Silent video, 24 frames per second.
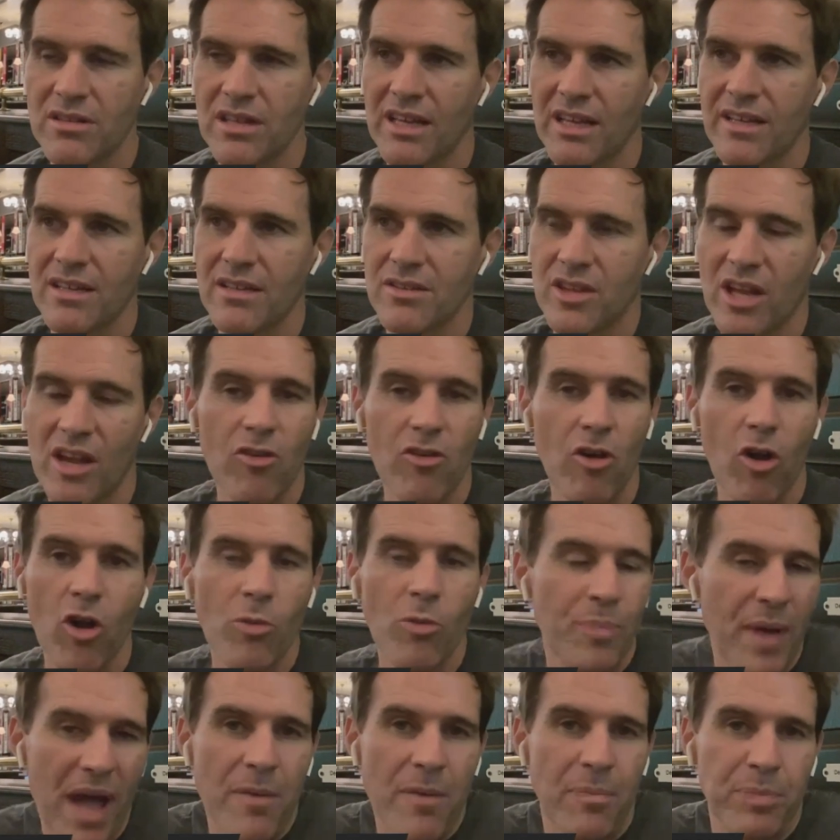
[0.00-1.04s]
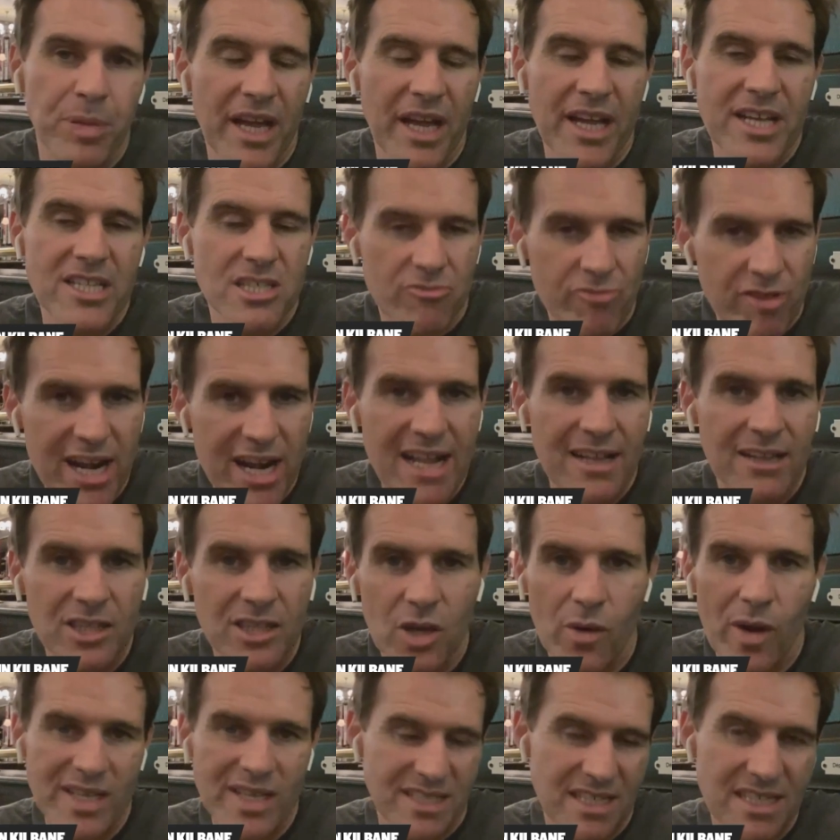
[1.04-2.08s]
Like, they're all better players than
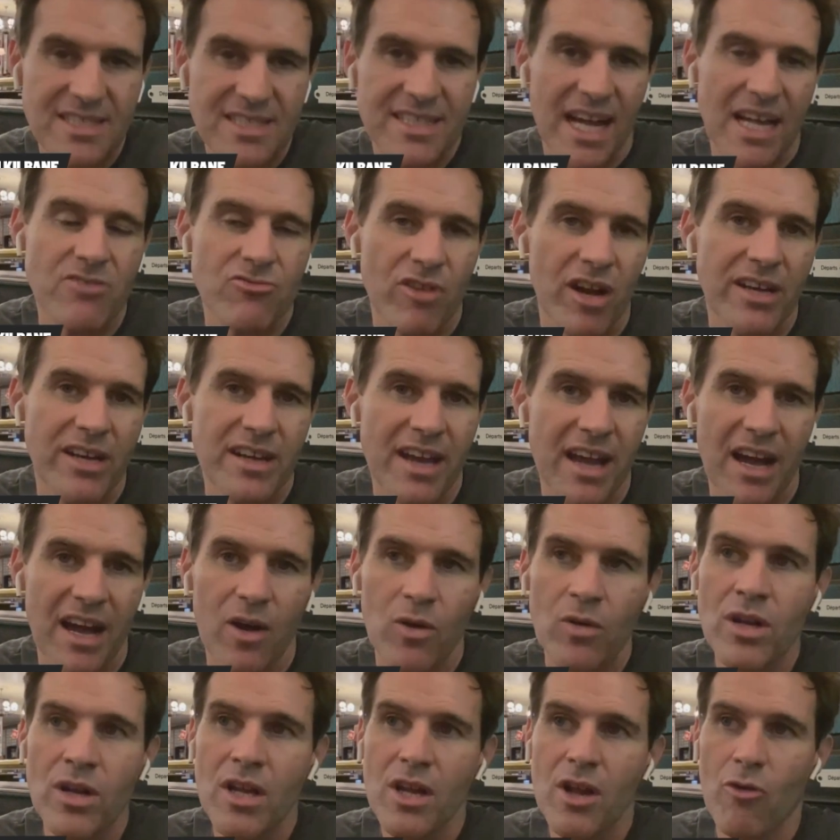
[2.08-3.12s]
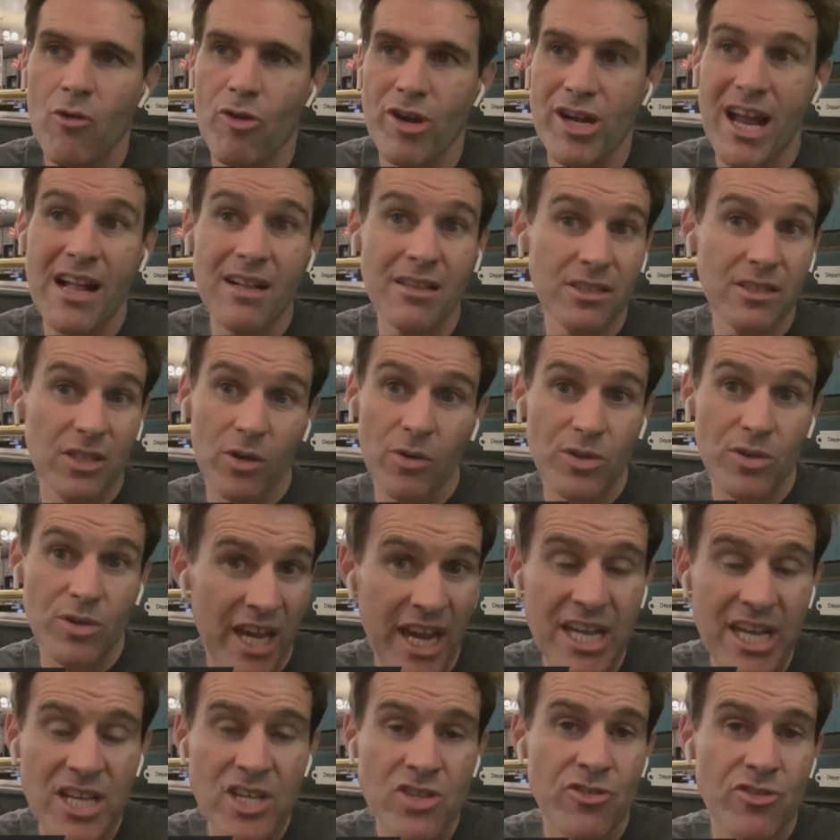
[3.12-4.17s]
Ronaldo as they stand right now. Ronaldo
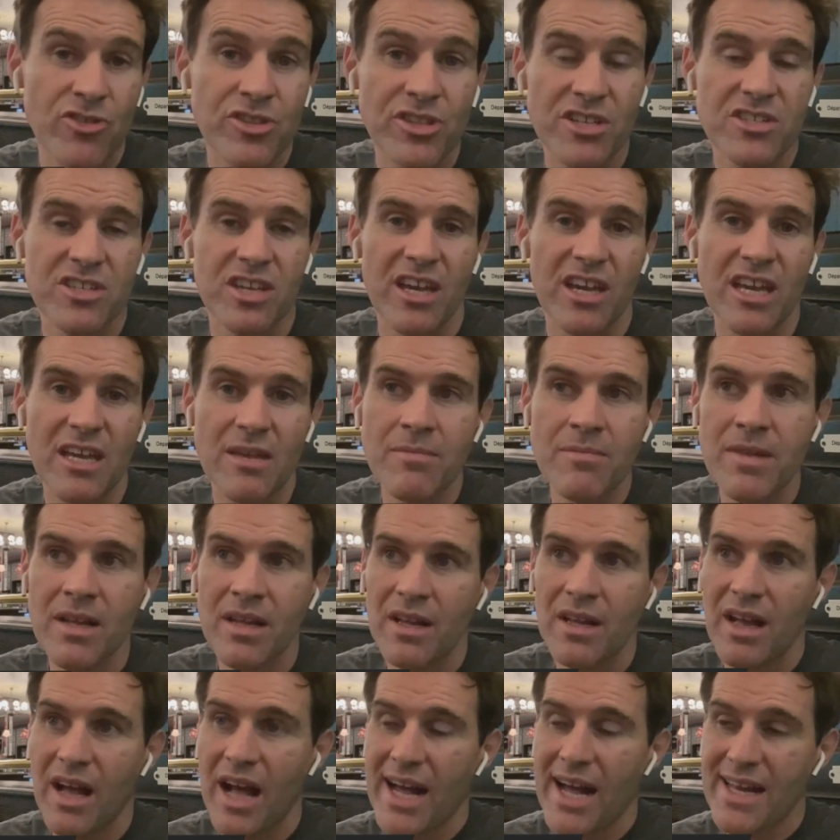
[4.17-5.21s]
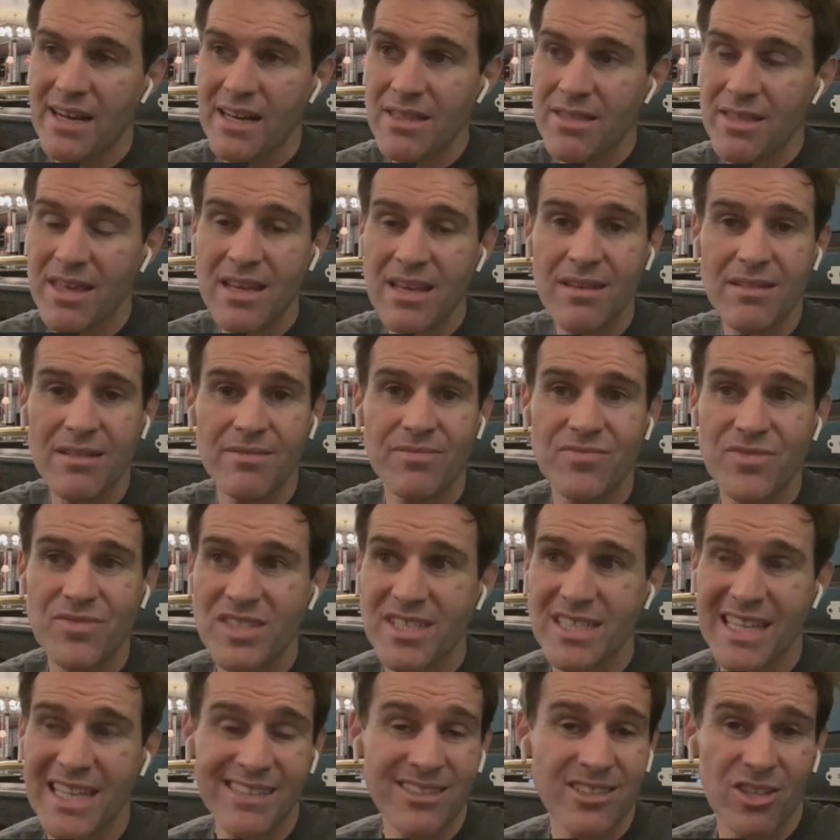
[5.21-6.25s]
was hindering the team, and I think
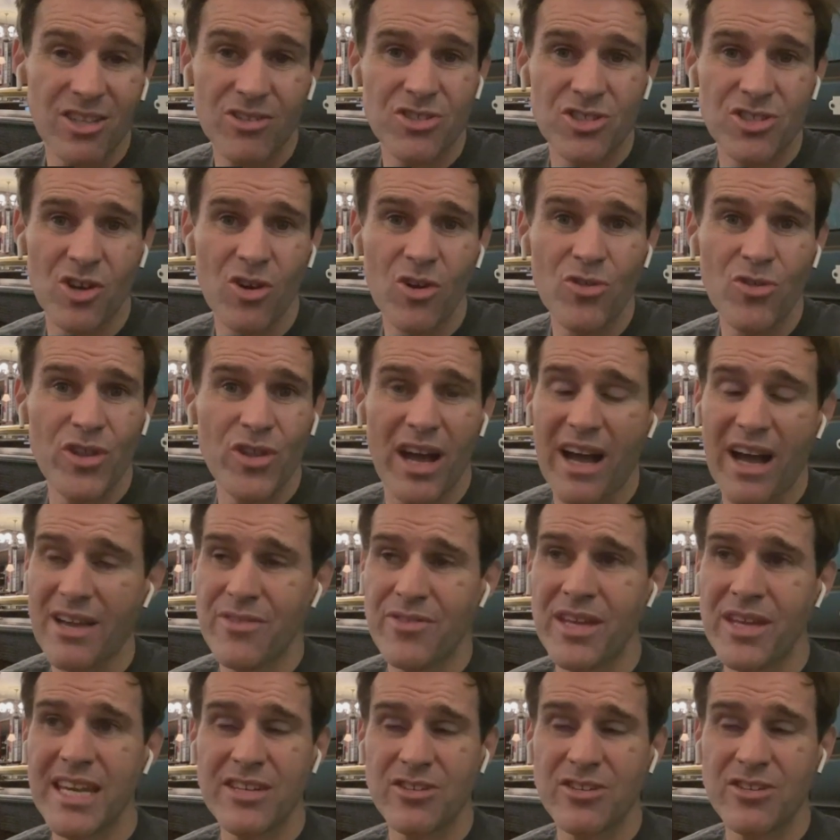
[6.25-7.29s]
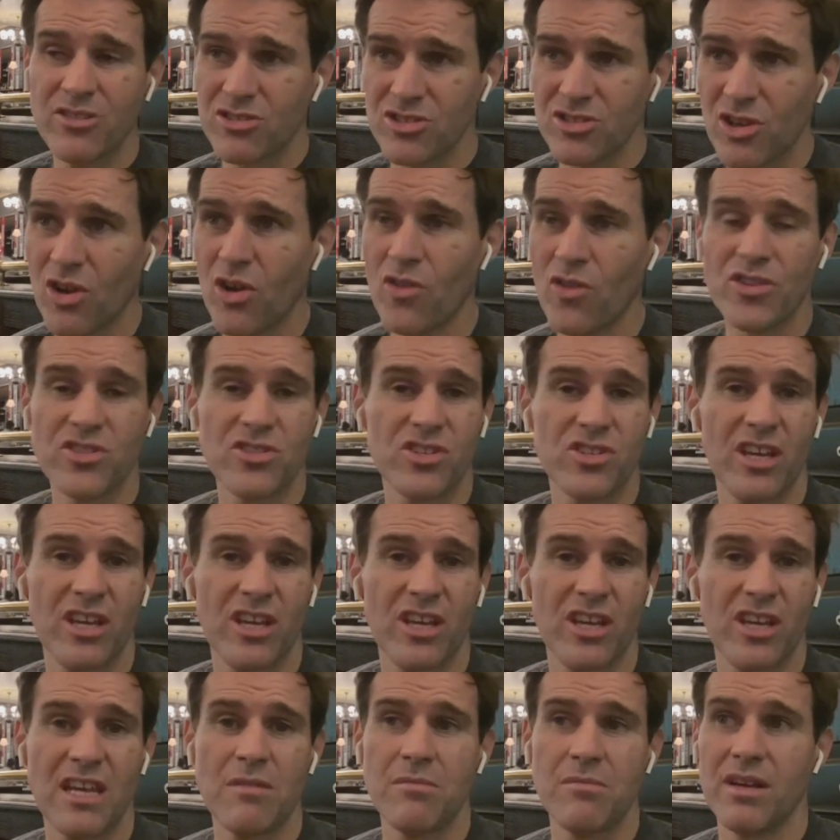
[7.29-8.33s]
Santos saw that. I think he just saw the
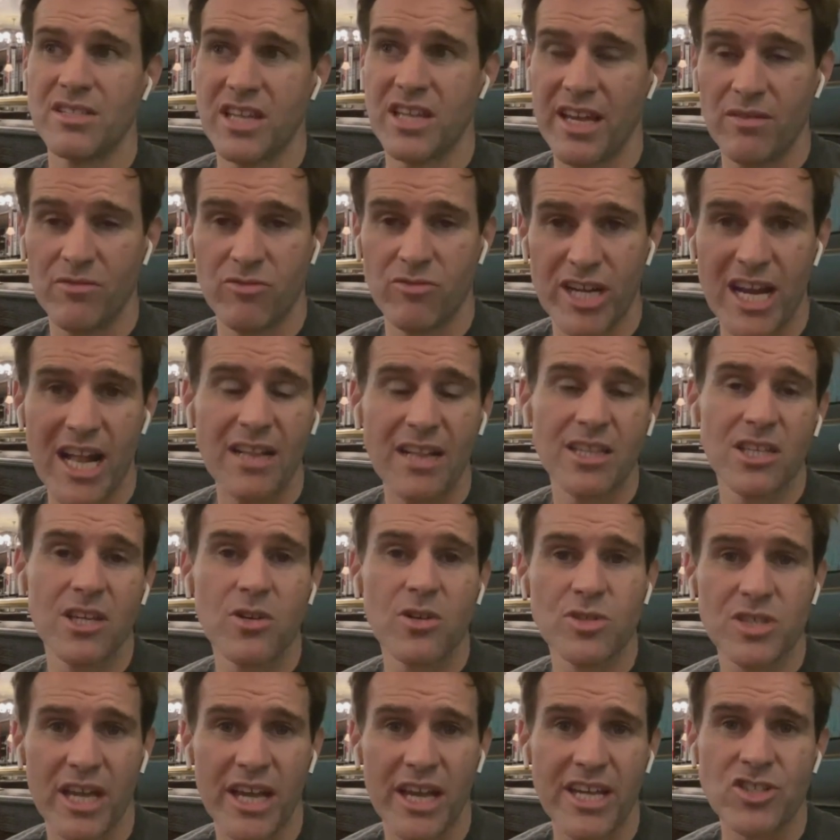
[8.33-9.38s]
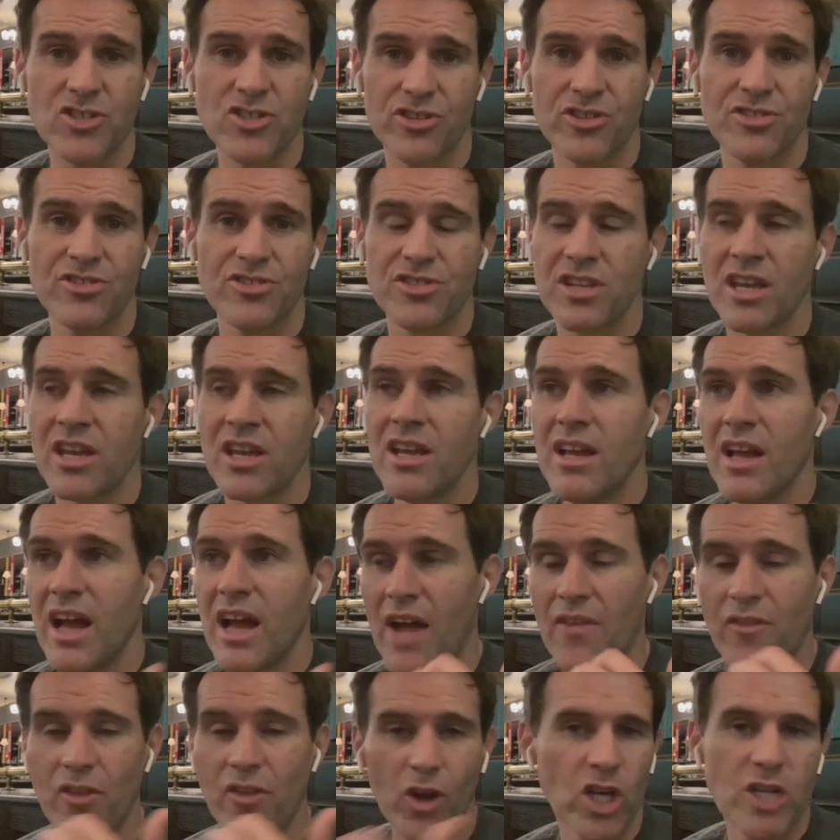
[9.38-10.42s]
team as a Ronaldo as a hindrance,
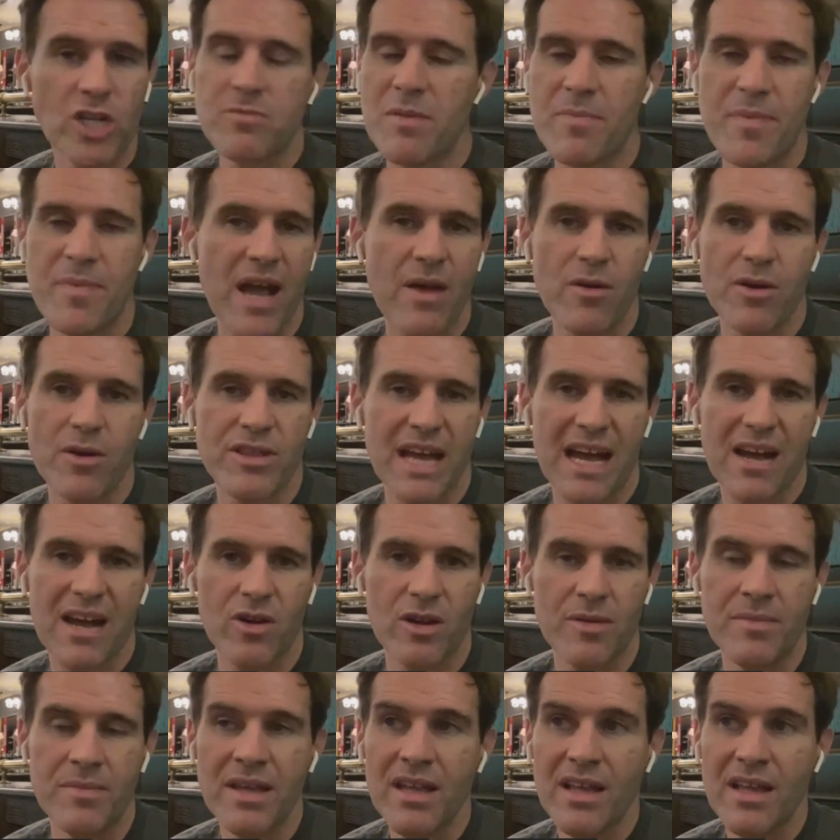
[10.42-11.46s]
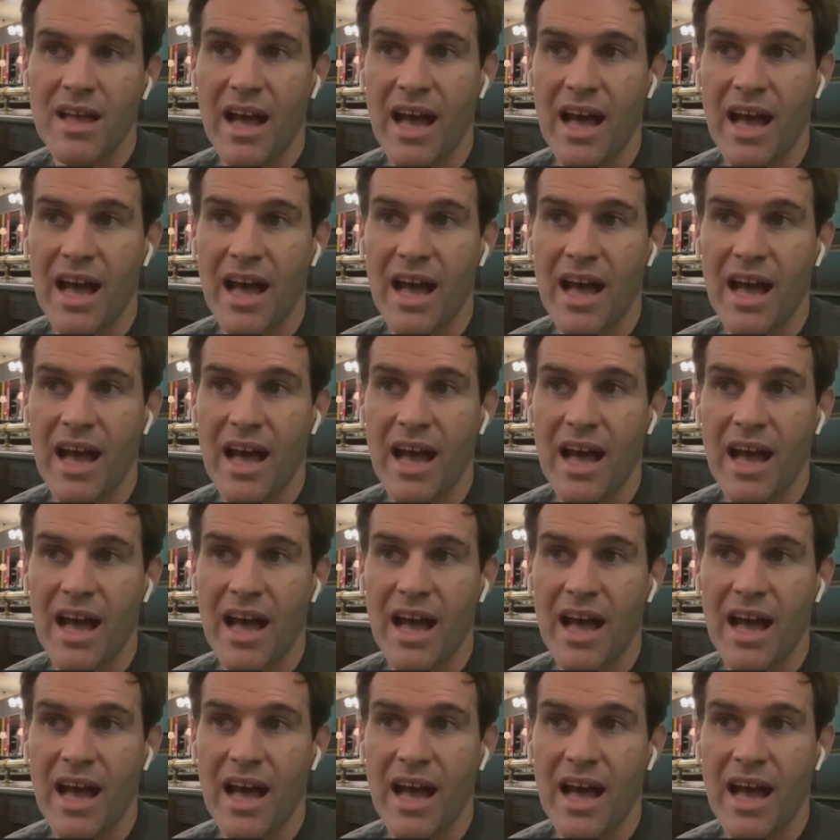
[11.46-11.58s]
and they're going to be better without him.